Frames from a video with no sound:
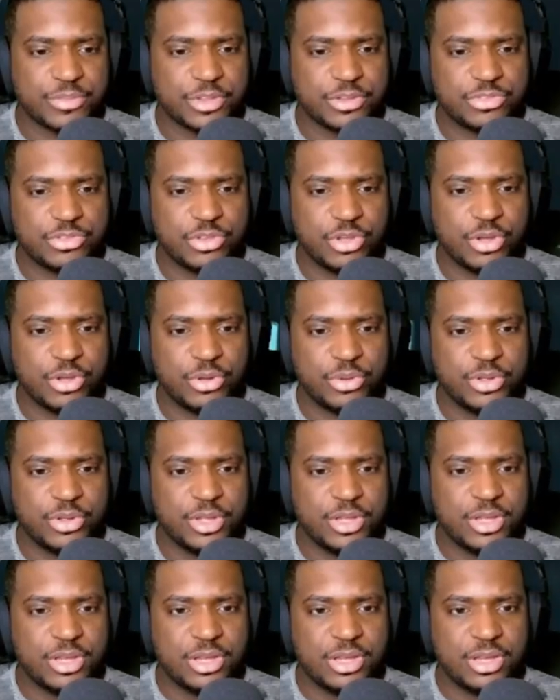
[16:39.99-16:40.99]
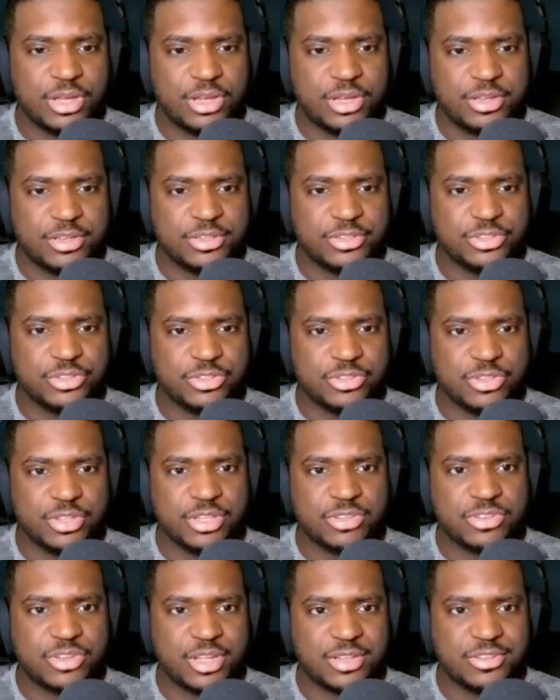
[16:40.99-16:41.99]
So
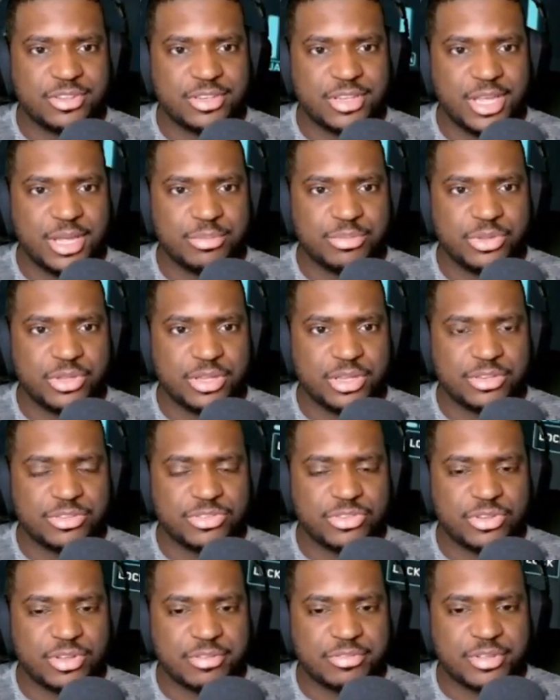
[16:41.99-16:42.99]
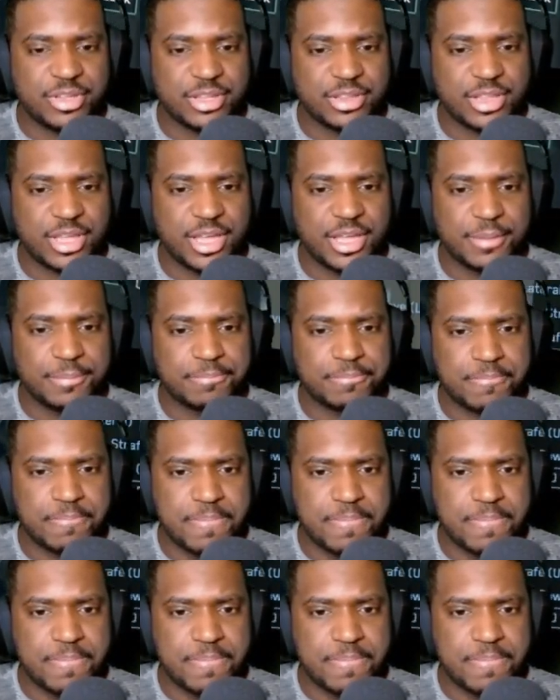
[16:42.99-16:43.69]
it's got the name there and stuff like that.